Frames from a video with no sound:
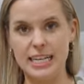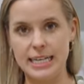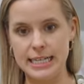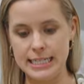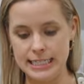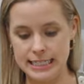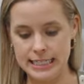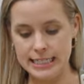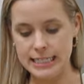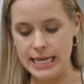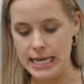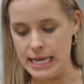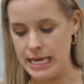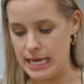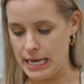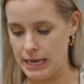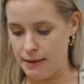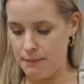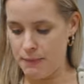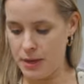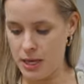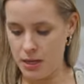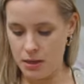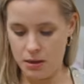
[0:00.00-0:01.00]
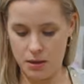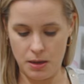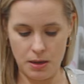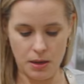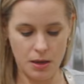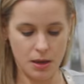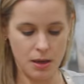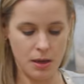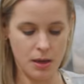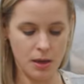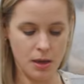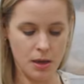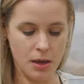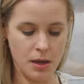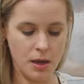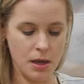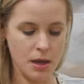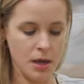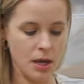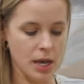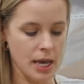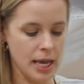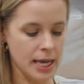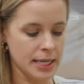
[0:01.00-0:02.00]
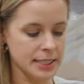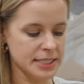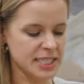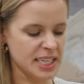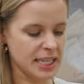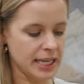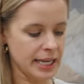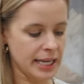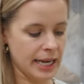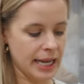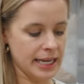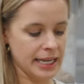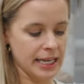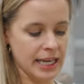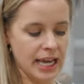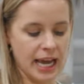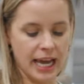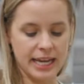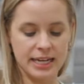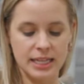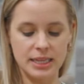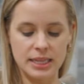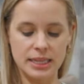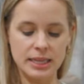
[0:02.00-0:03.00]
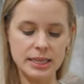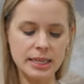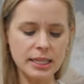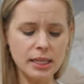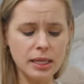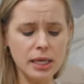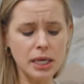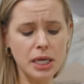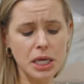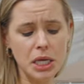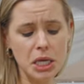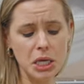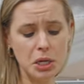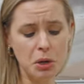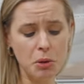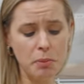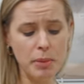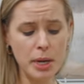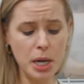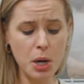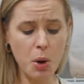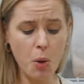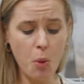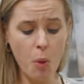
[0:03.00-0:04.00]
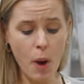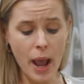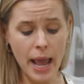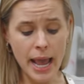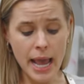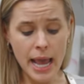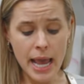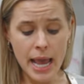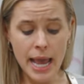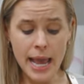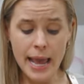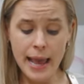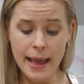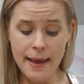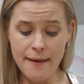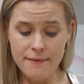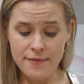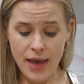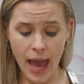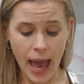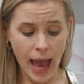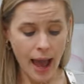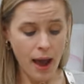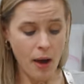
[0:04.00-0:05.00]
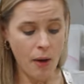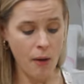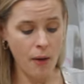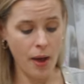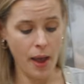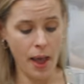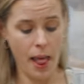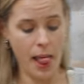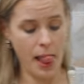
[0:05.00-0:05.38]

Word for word: steam to get any kind of little bit of wave out.